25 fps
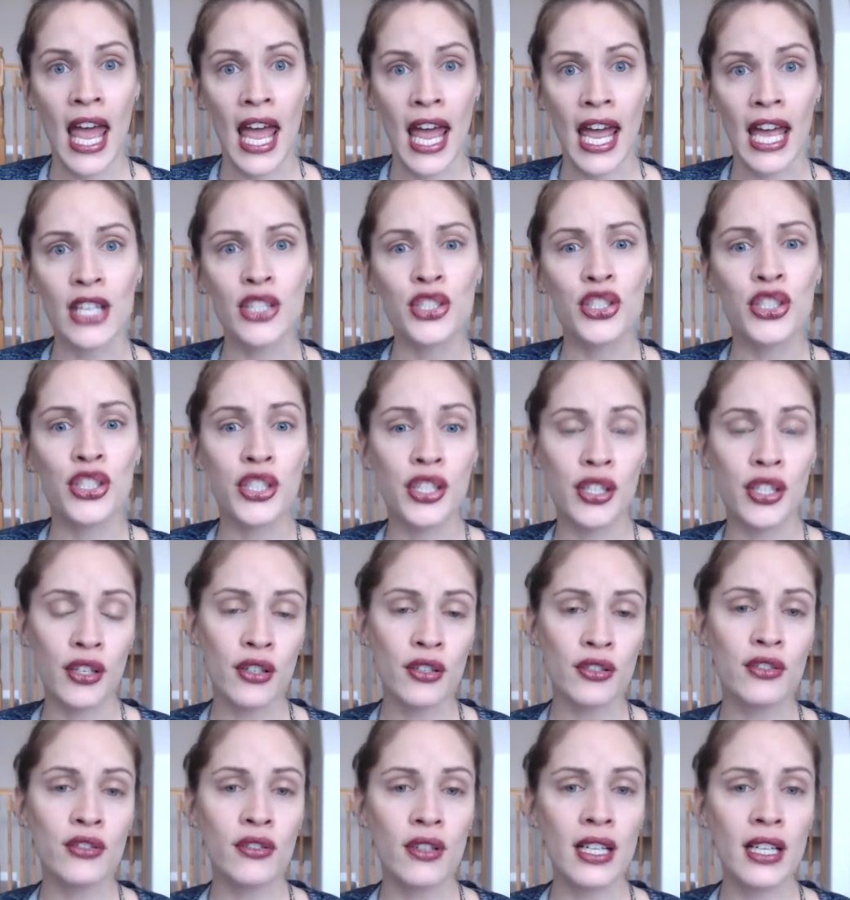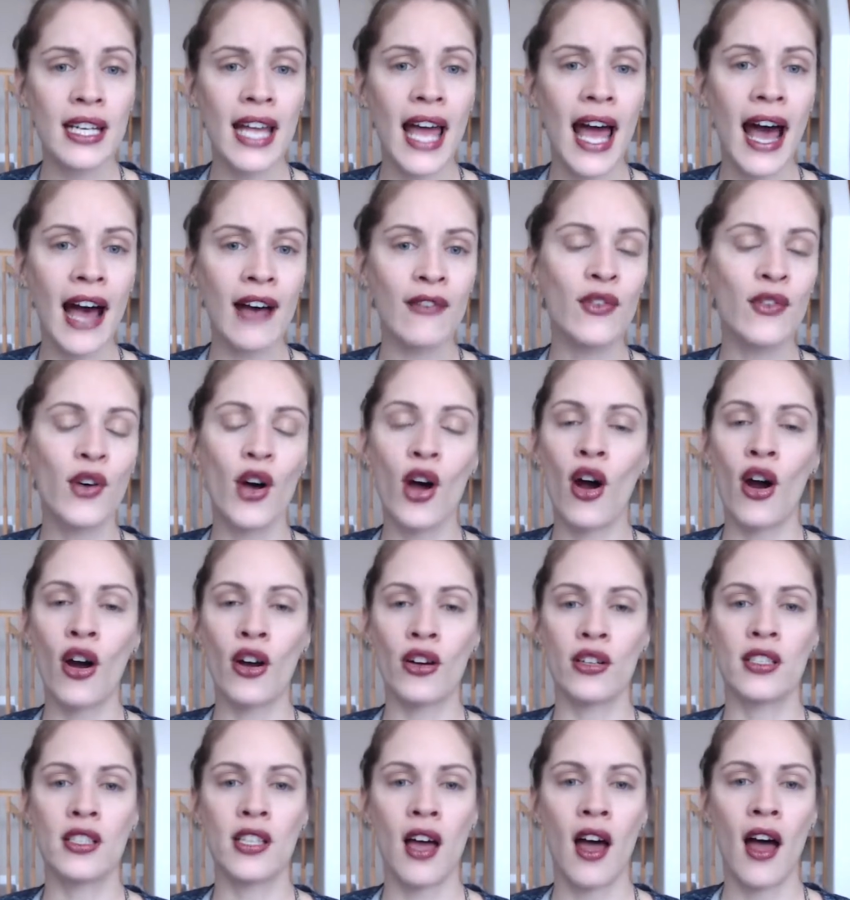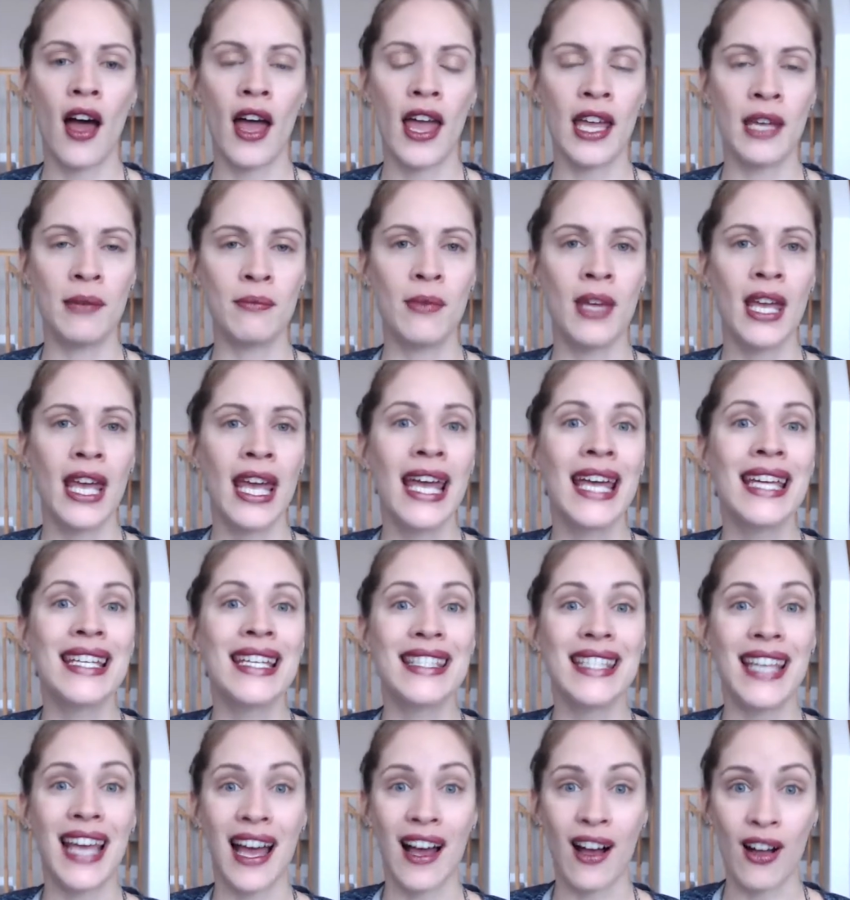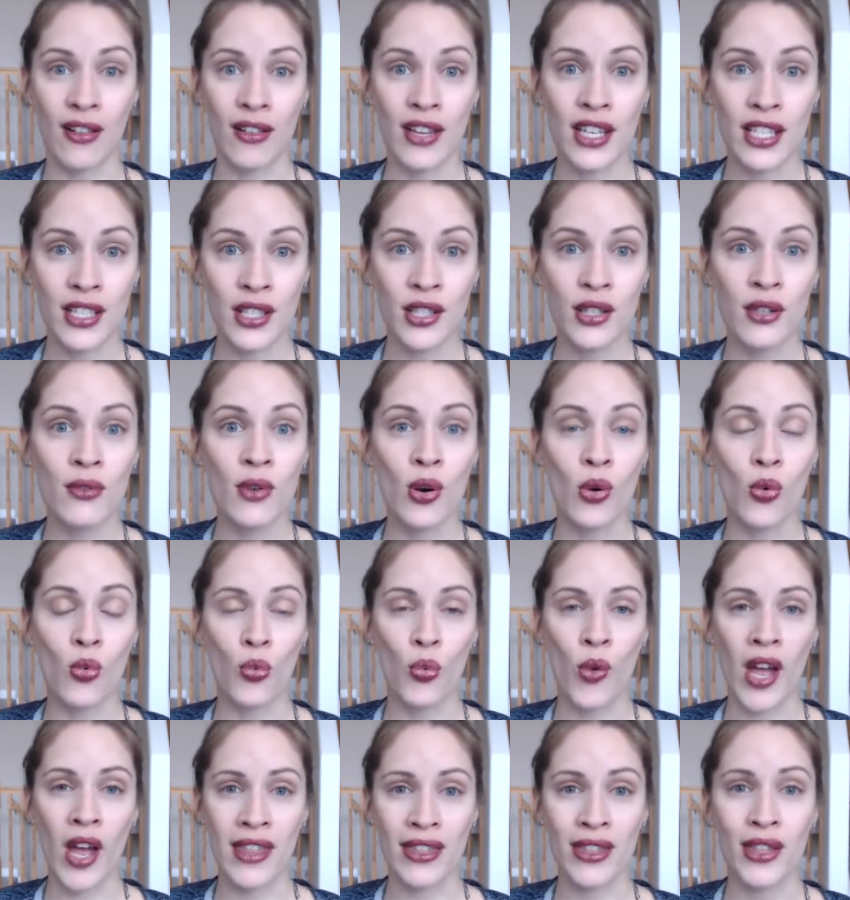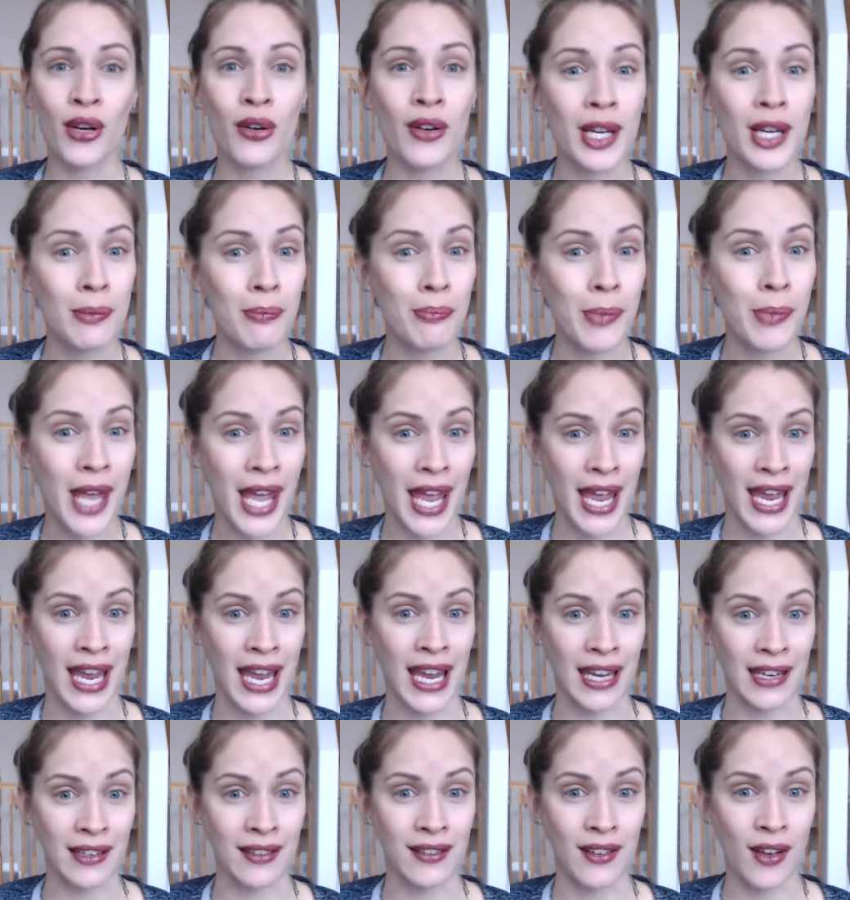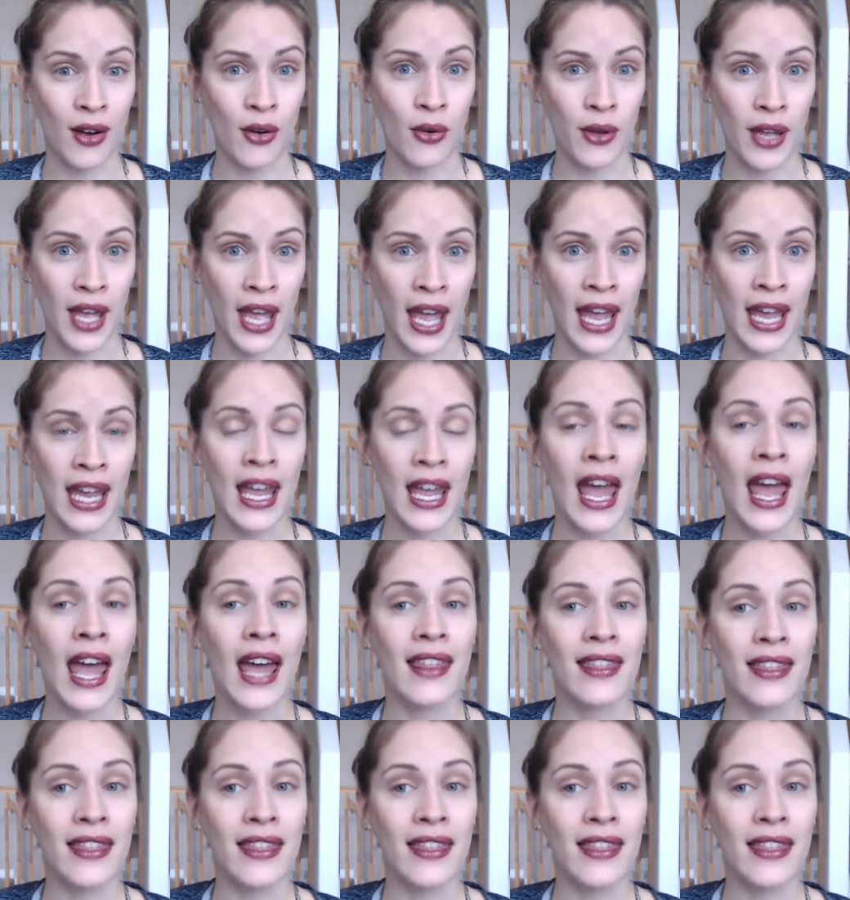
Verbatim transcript: And children have a hard time telling you when they're in pain, okay?